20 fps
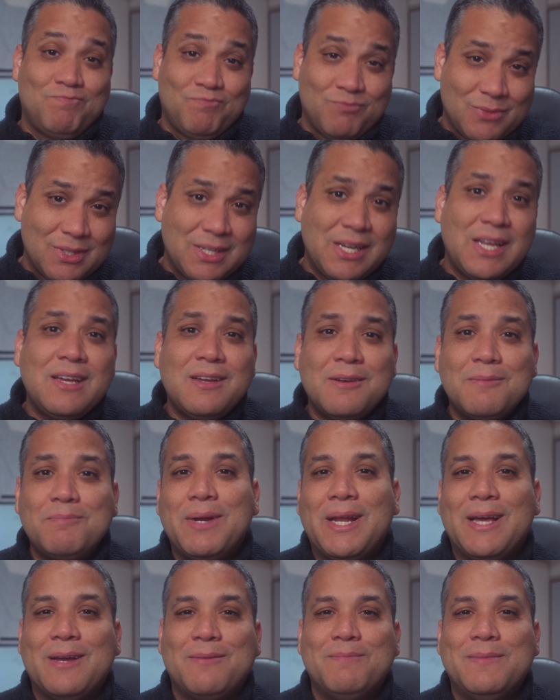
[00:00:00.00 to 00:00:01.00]
like a
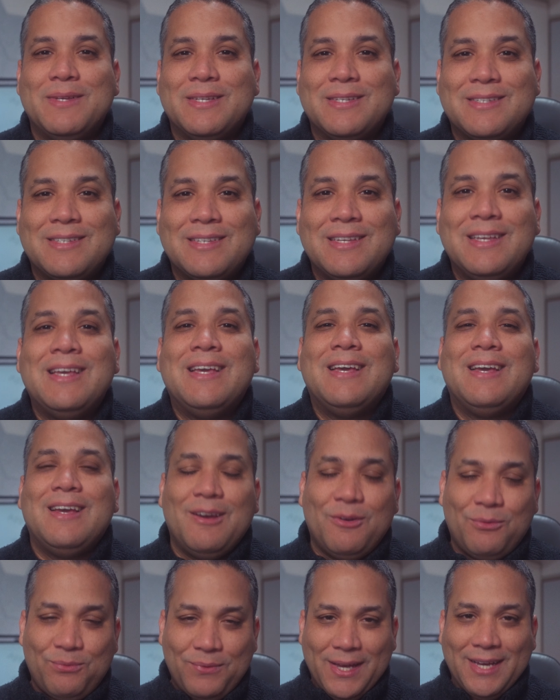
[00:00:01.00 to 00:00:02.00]
black mist
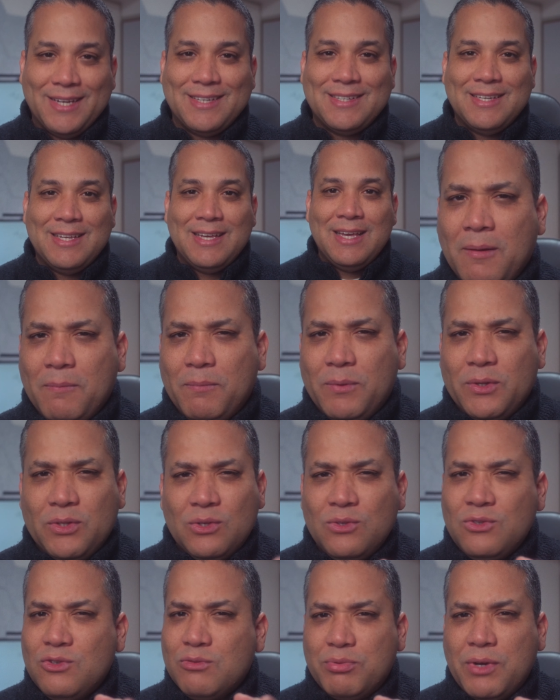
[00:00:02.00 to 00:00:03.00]
effect. But
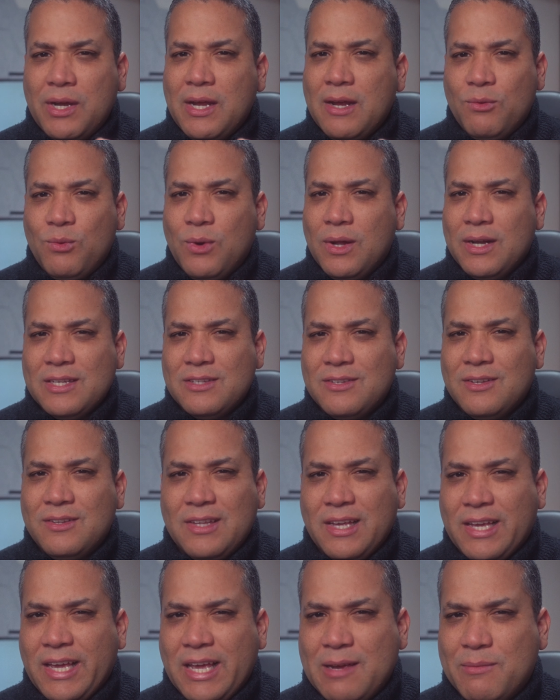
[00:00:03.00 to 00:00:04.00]
don't spray it while it's on
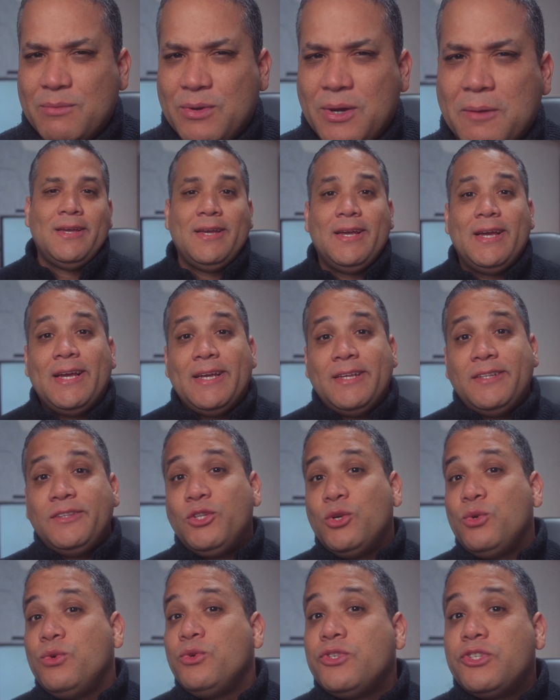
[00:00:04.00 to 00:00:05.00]
the camera. And
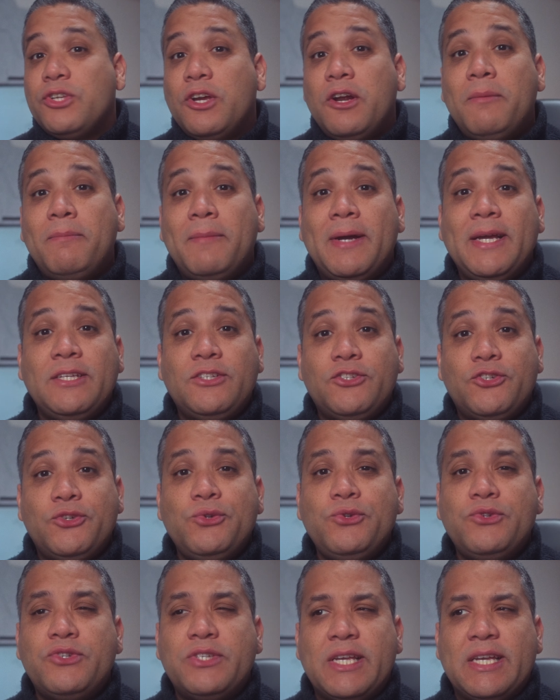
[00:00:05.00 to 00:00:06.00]
those are my
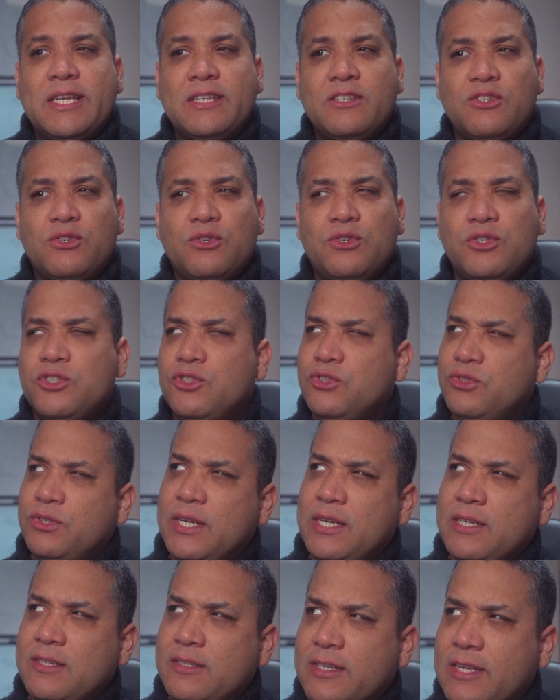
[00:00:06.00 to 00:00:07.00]
2 cents, or
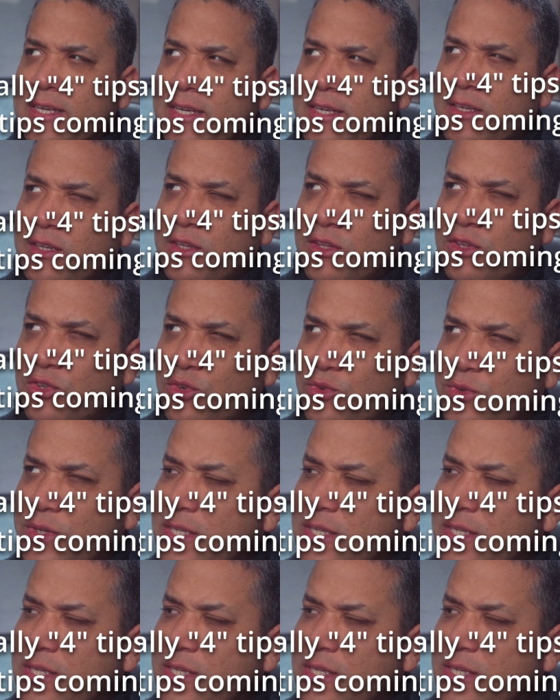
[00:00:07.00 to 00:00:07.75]
should I say 3